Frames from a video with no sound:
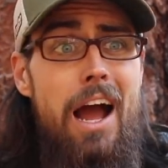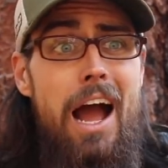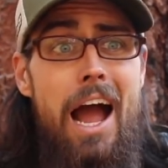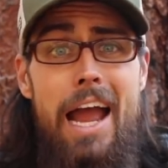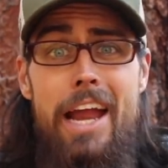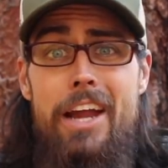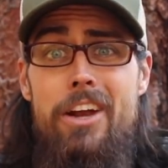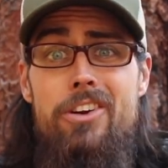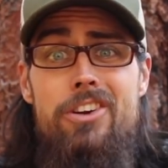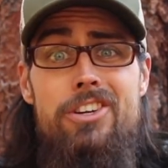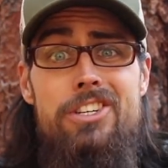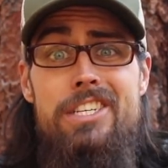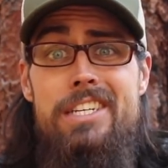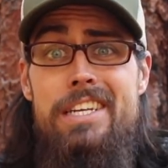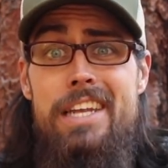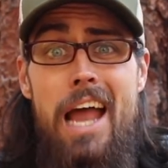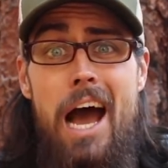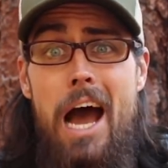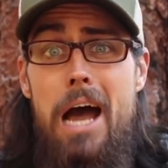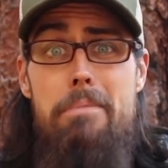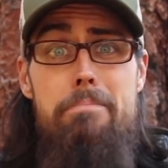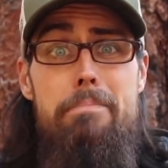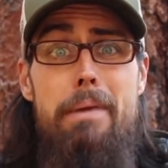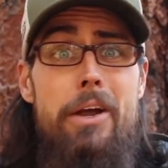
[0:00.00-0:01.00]
hikers
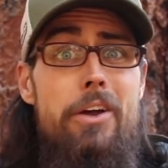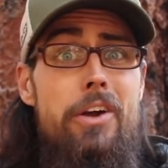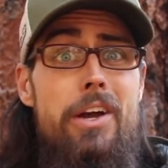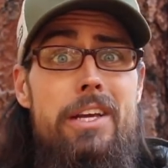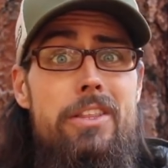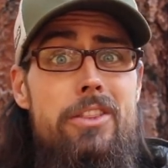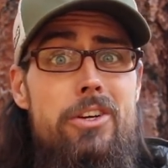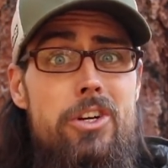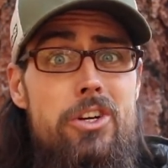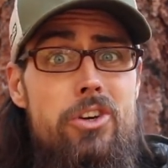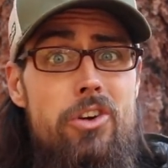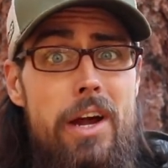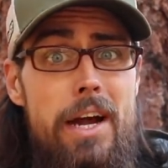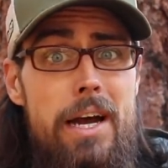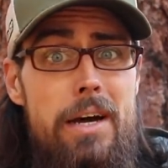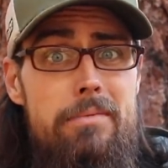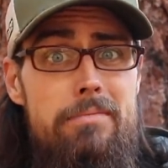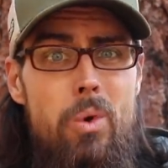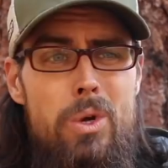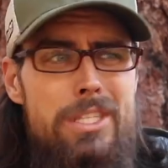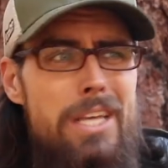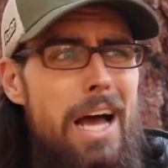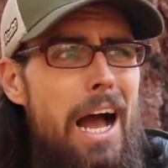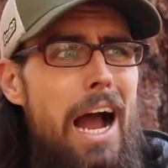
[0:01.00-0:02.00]
not burying their
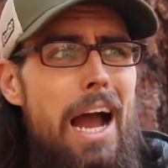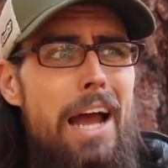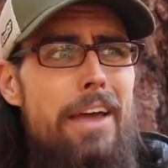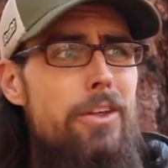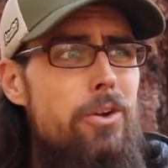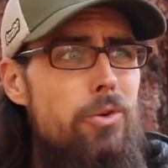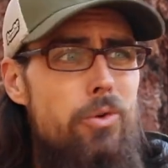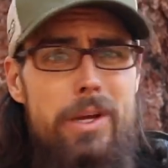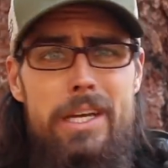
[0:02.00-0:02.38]
crap? Was I the